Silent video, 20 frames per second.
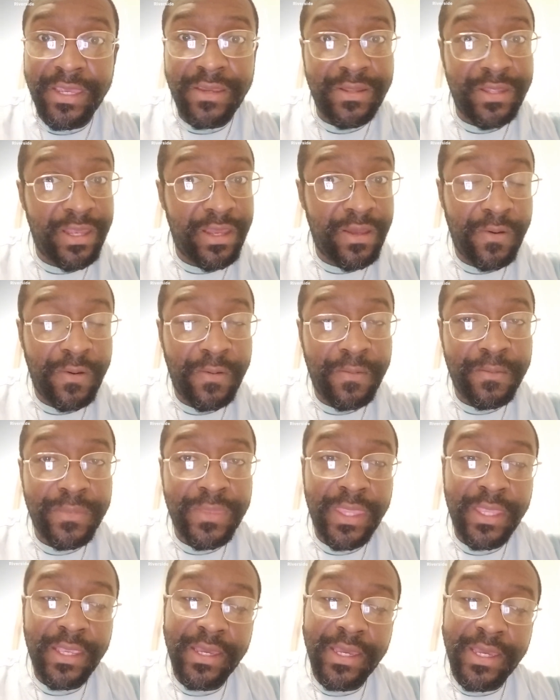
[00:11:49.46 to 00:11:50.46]
you know?
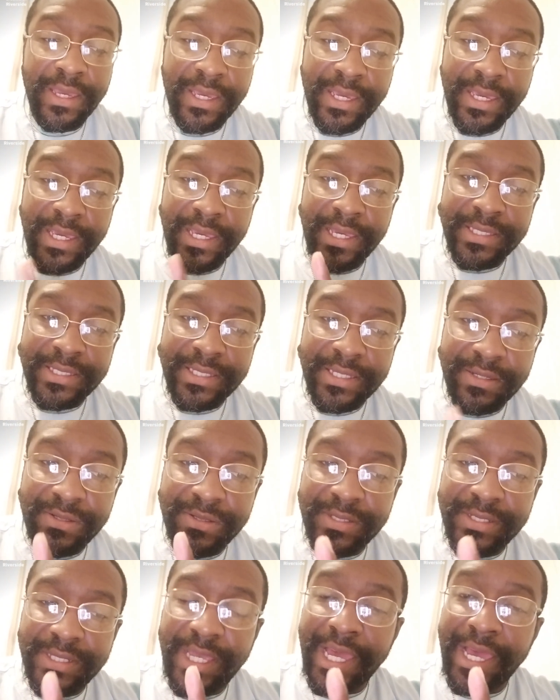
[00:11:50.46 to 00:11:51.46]
So you
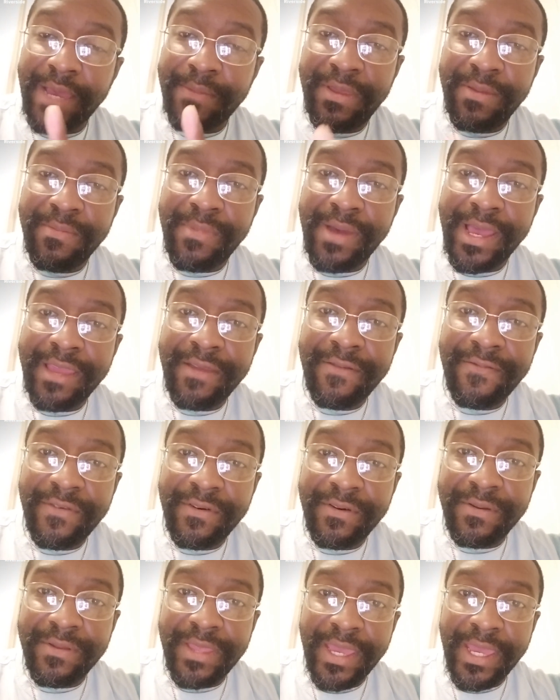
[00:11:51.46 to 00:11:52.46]
just gotta be
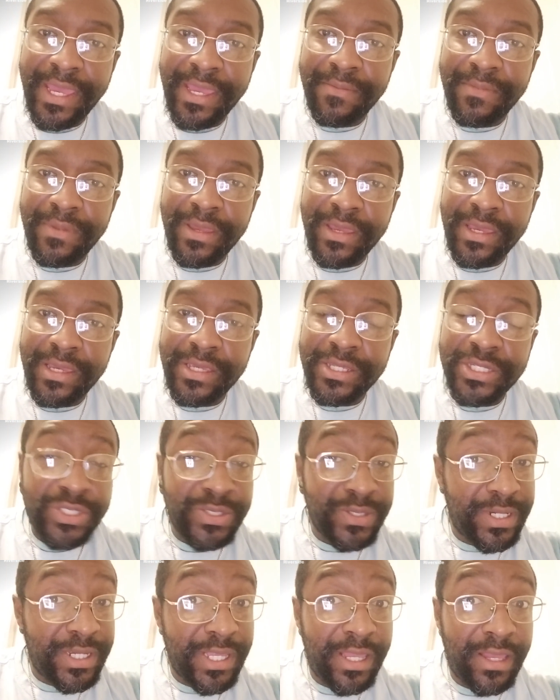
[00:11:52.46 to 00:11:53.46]
mindful of that, man,
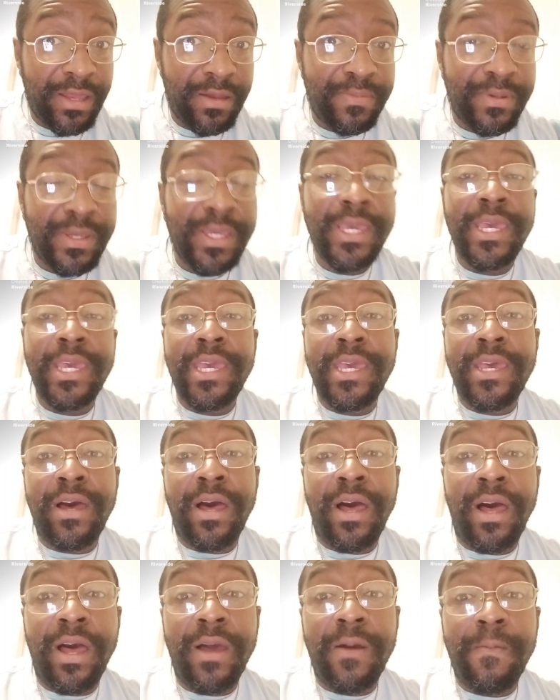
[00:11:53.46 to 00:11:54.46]
straight up.
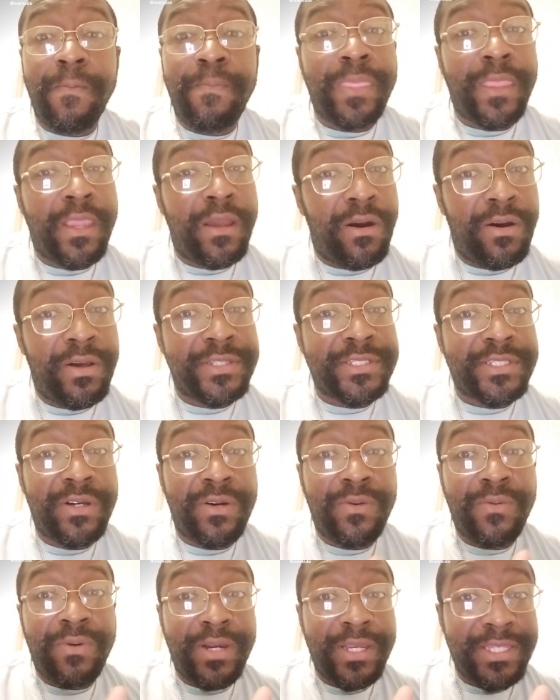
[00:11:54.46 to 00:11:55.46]
Also,
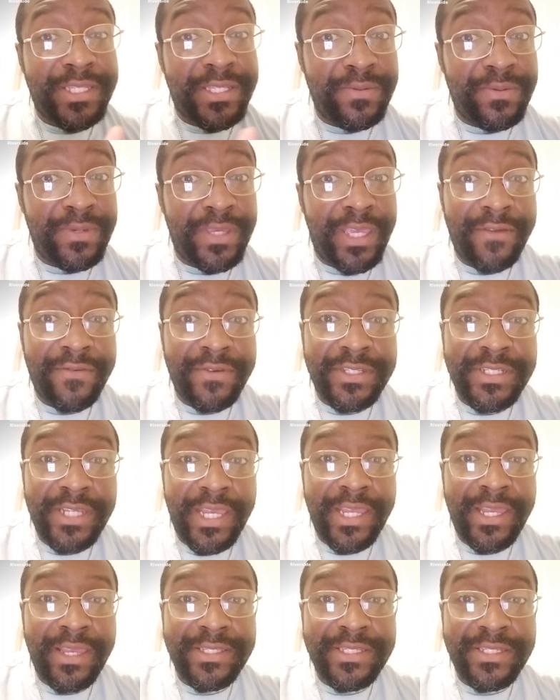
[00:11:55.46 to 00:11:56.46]
I want to give a
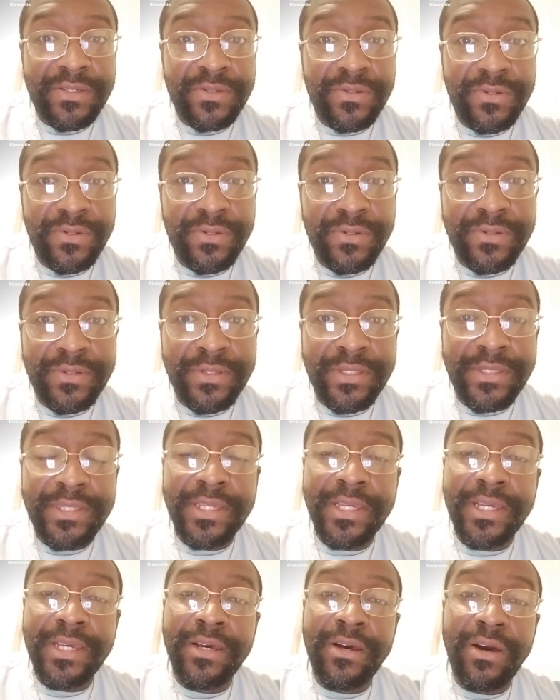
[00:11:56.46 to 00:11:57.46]
shout out to
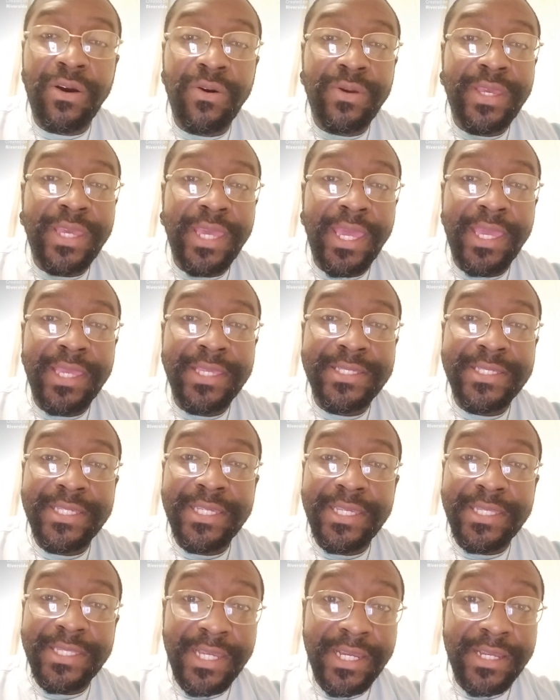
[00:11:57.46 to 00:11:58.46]
the
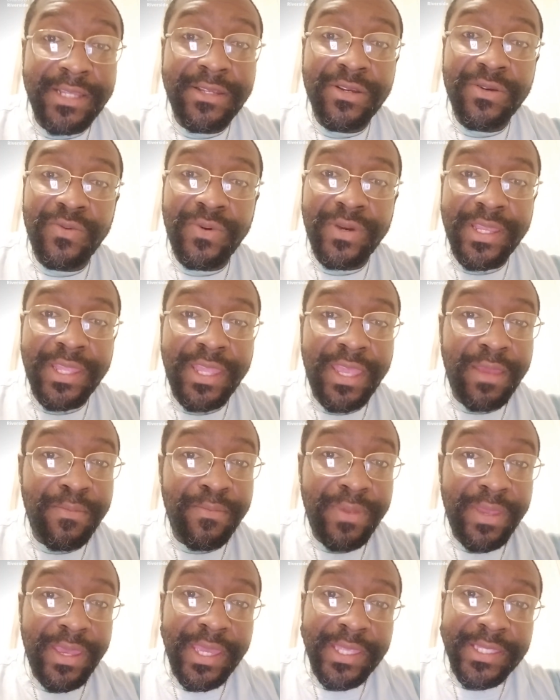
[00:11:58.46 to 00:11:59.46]
OKC Thunder winning the
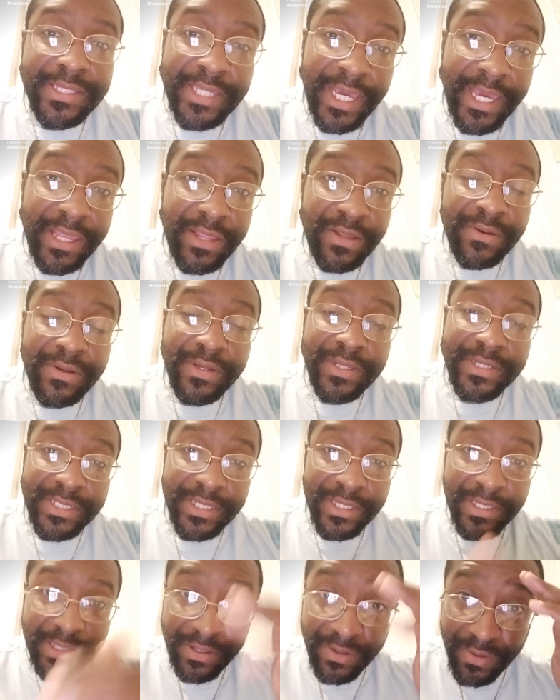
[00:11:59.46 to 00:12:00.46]
NBA title.
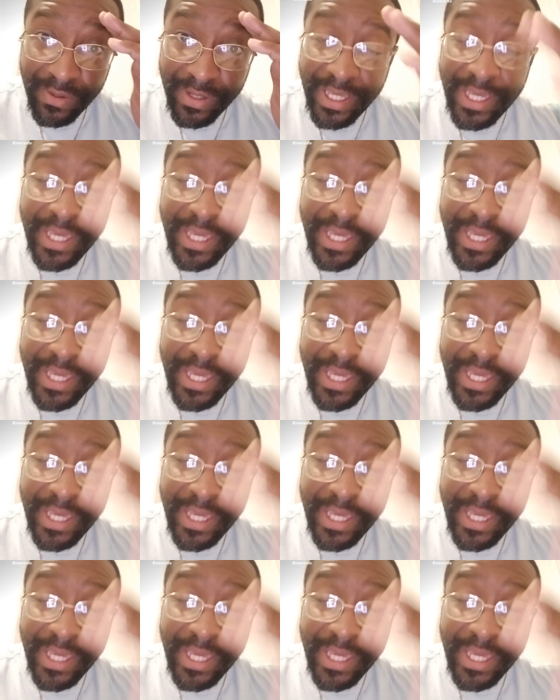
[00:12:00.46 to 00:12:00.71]
Salute.